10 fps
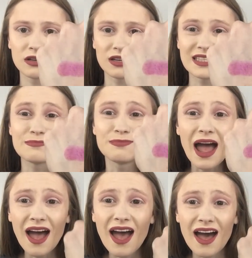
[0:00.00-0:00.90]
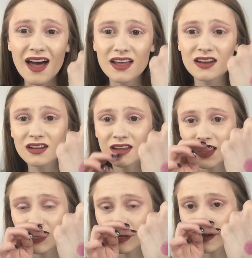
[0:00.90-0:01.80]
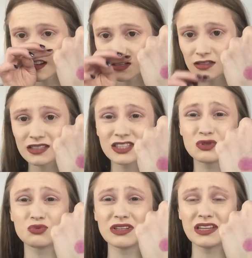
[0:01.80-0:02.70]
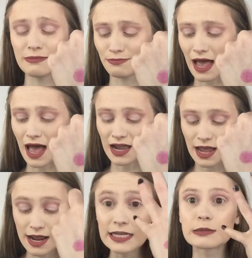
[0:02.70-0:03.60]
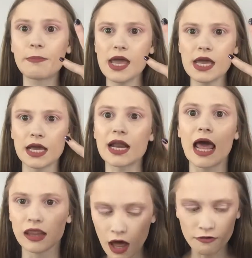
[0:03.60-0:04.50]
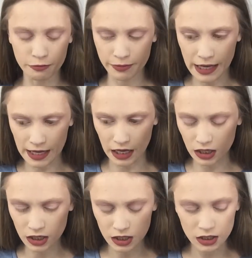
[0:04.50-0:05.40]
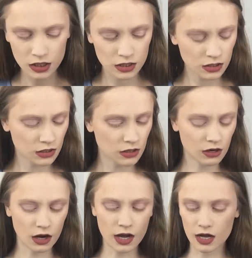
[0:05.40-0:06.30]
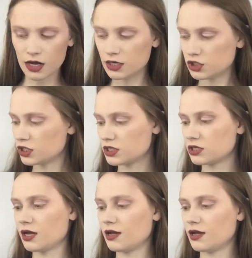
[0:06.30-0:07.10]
It's bad. Like, it's really bad. And it's pink, and I love pink. It just...